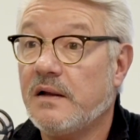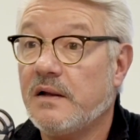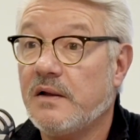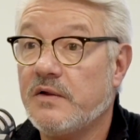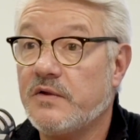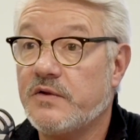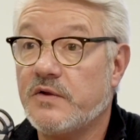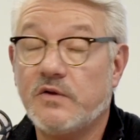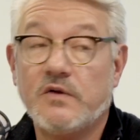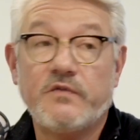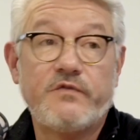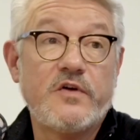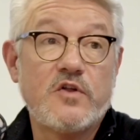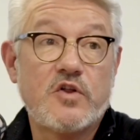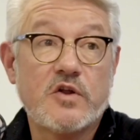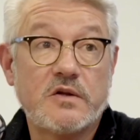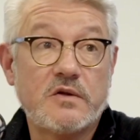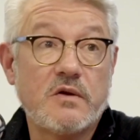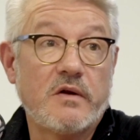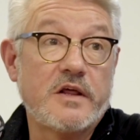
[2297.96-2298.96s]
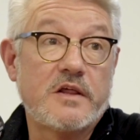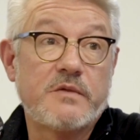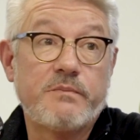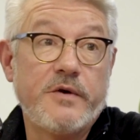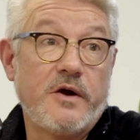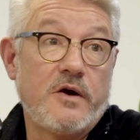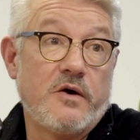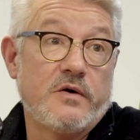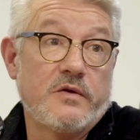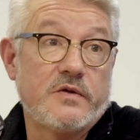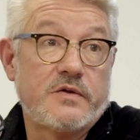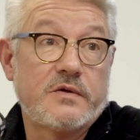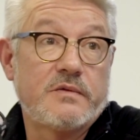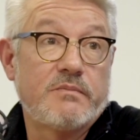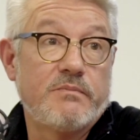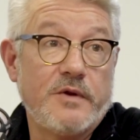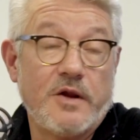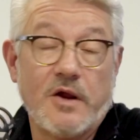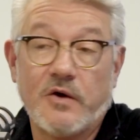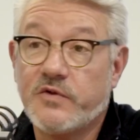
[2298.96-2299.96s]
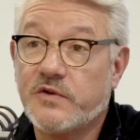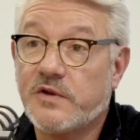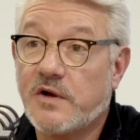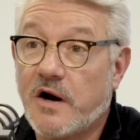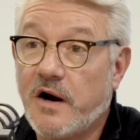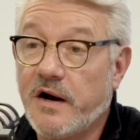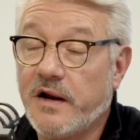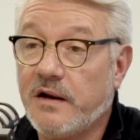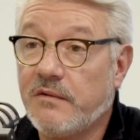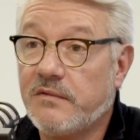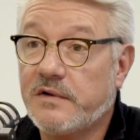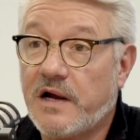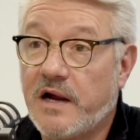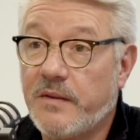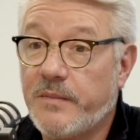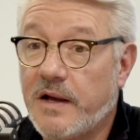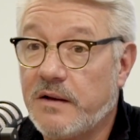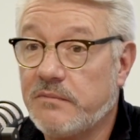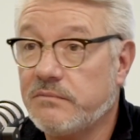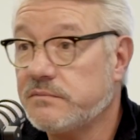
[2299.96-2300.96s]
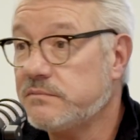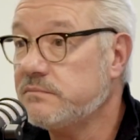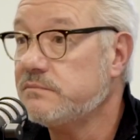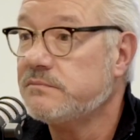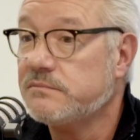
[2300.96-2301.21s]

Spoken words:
So the phygital experience, started in Time Out